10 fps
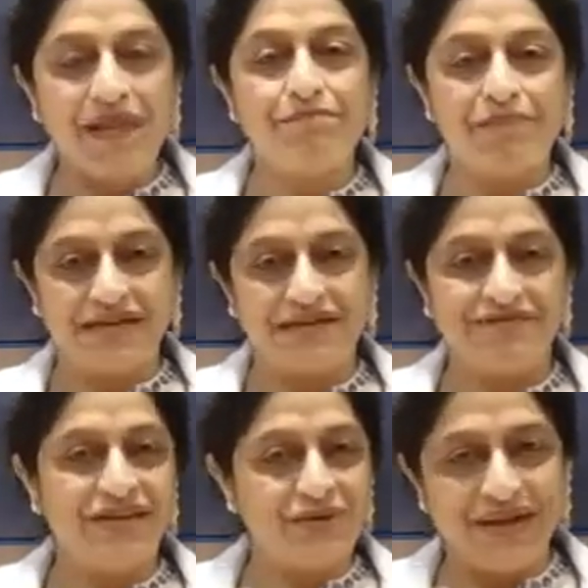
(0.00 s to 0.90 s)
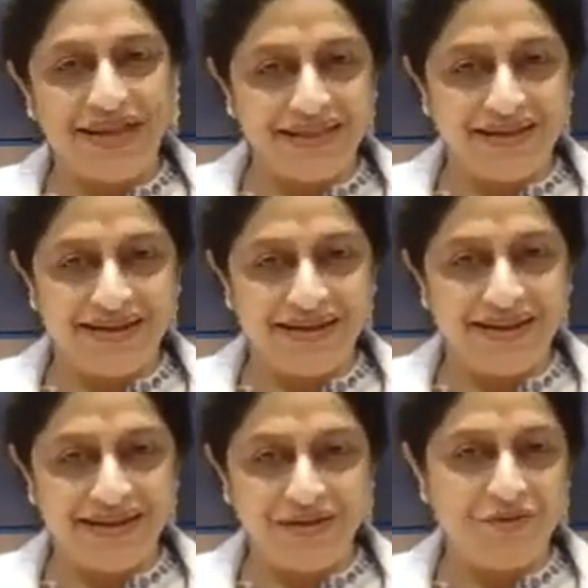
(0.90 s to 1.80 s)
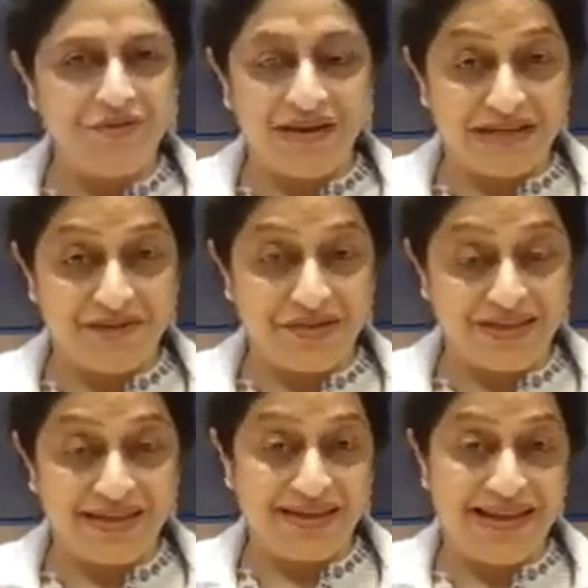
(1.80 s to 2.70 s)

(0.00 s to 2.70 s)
But when you get that gain, you forget everything,